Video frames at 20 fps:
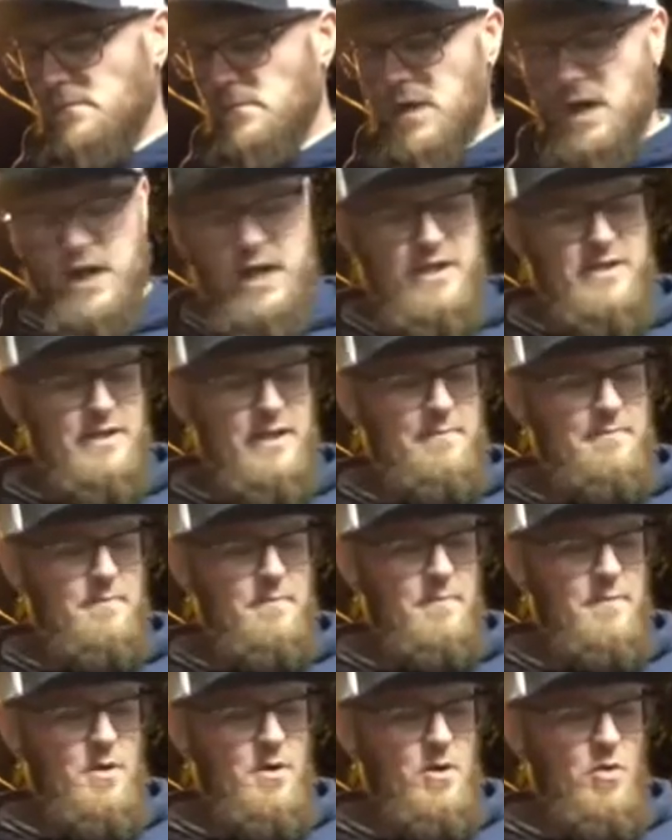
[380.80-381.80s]
is I'm
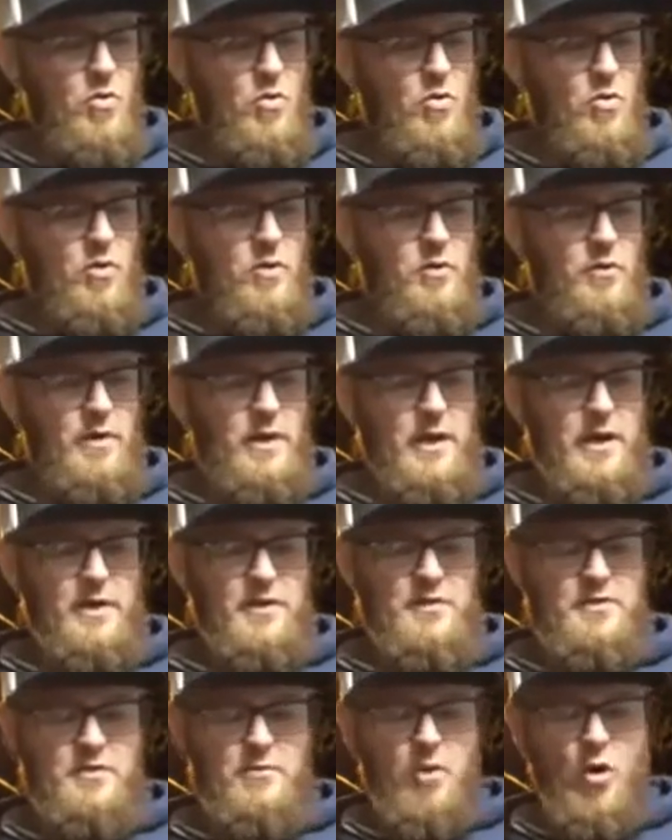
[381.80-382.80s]

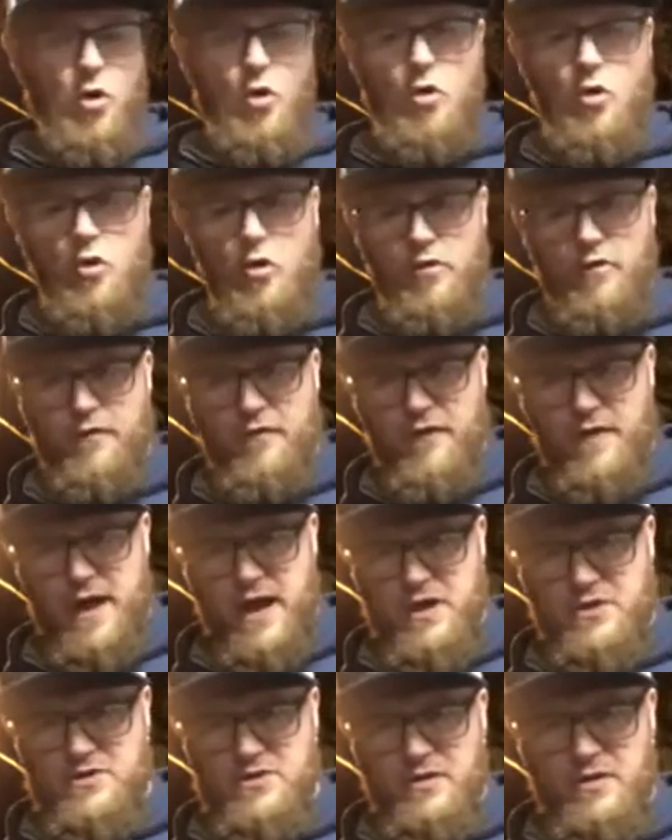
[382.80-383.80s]
ordering some
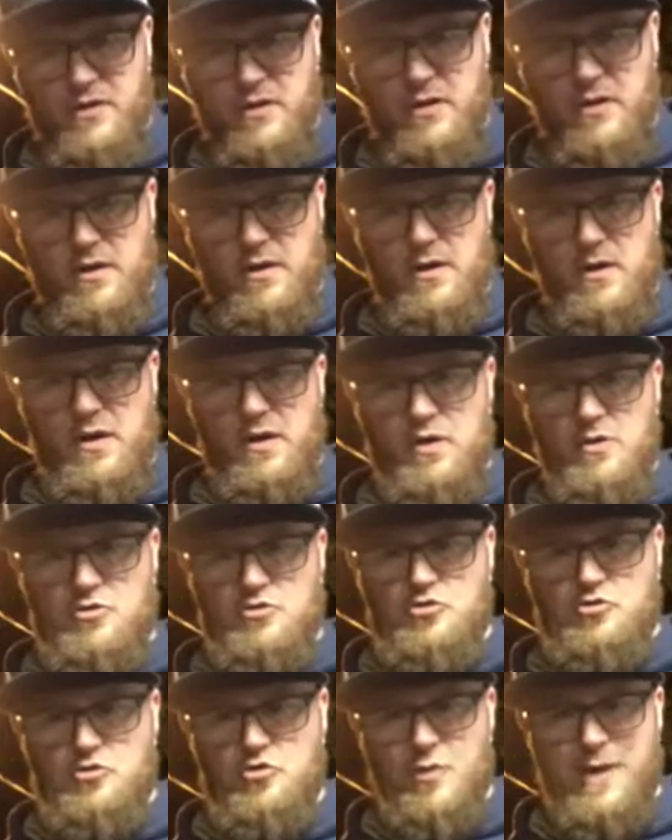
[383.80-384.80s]
old-fashioned
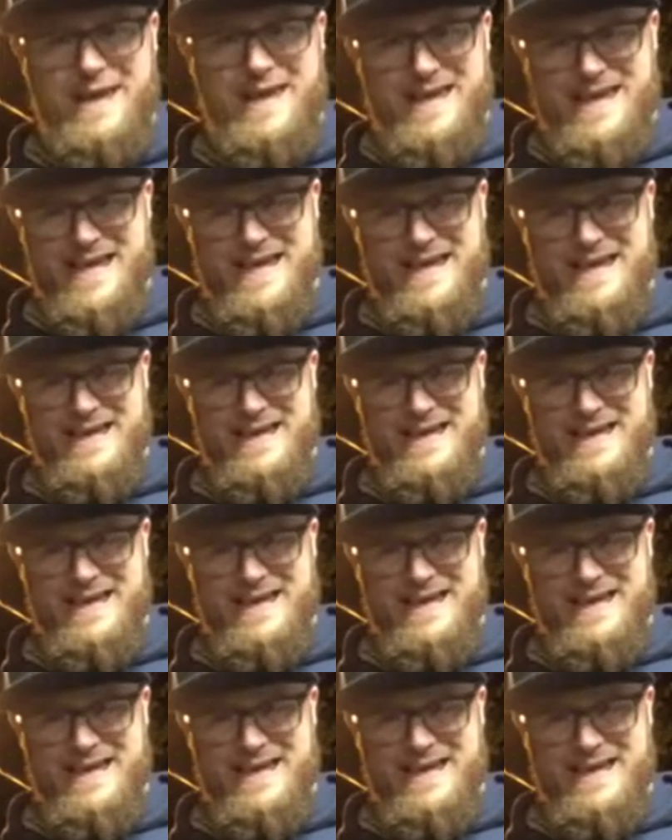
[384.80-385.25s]
Zwickey